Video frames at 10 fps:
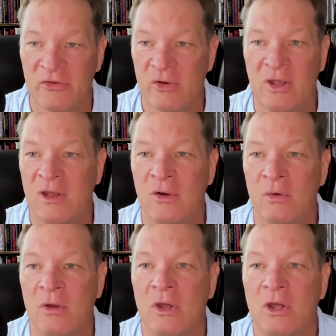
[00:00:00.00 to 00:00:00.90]
So,
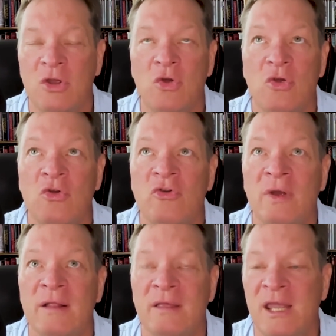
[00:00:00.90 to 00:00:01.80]
you do
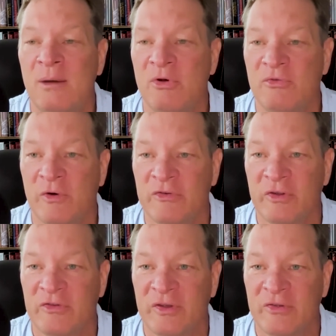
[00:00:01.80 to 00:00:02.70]
get the Hebrews verse
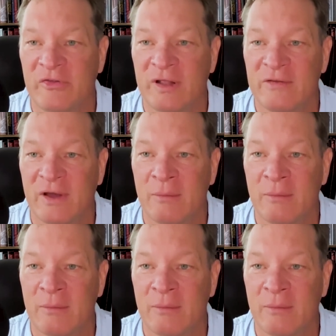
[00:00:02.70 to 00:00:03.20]
that says that